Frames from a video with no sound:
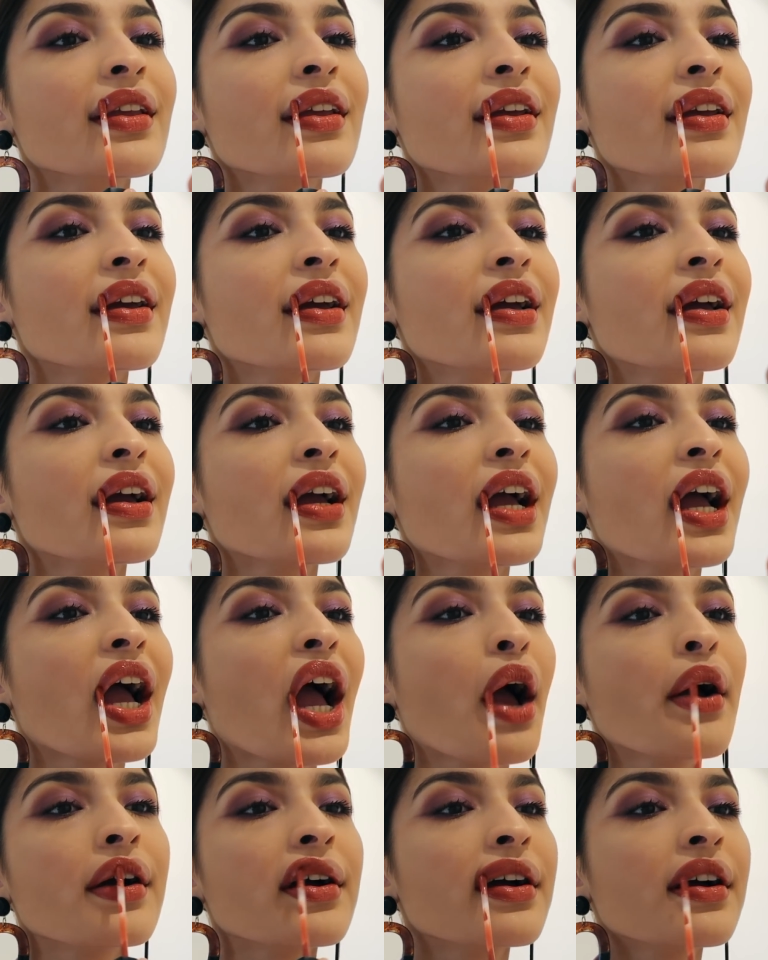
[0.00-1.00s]
basic
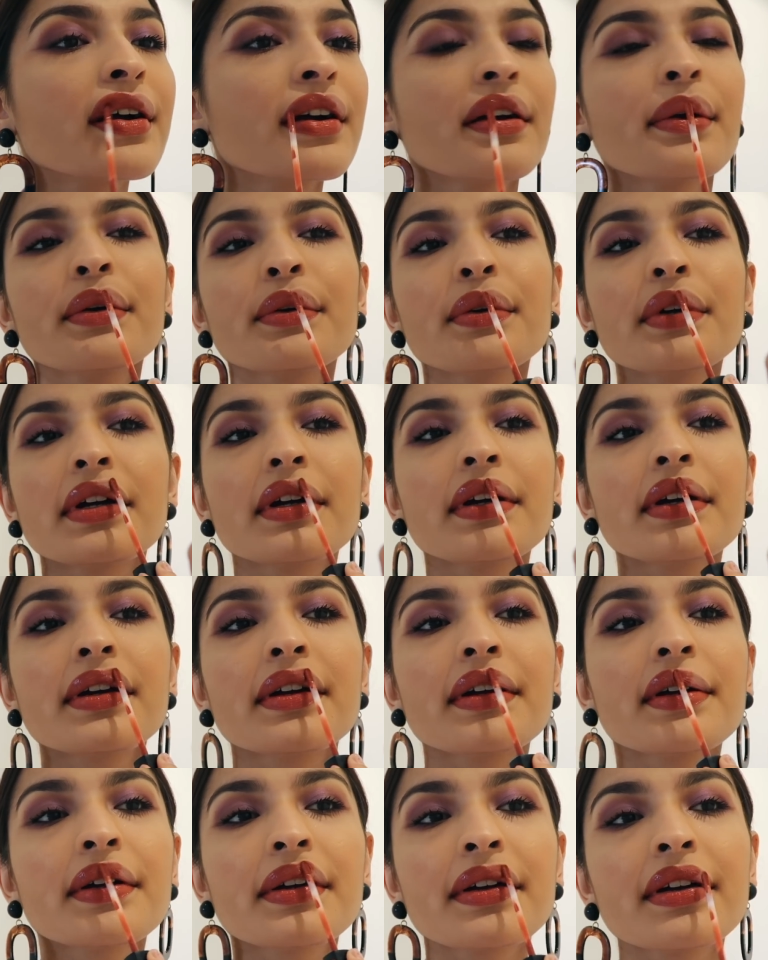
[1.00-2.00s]
neutral eye, and it
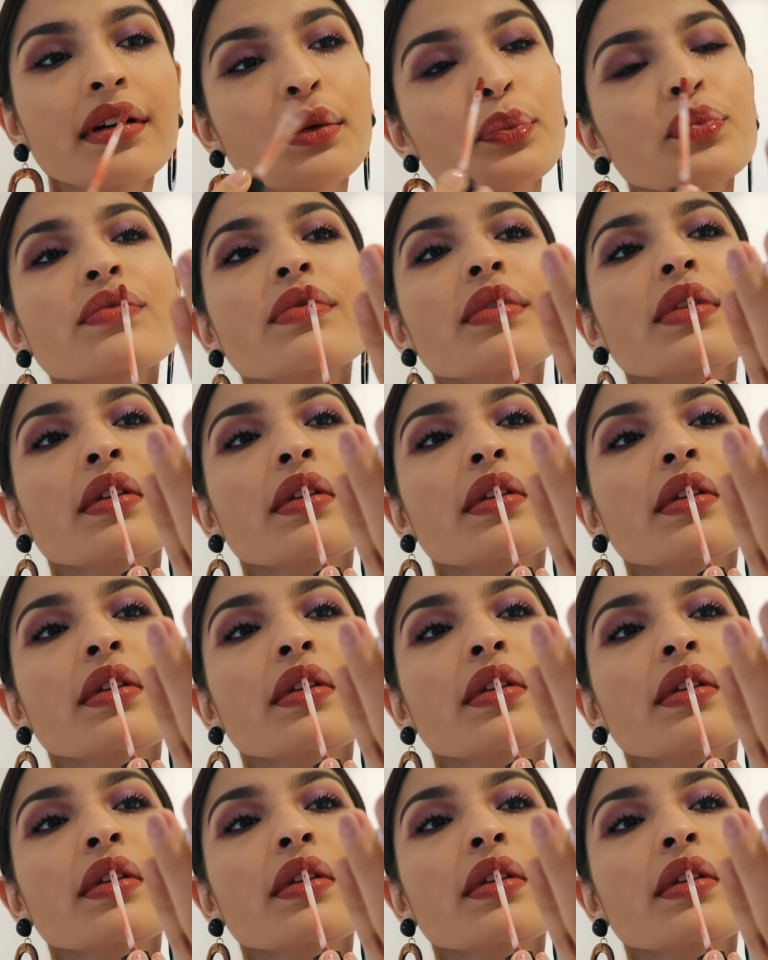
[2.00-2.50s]
looks stunning.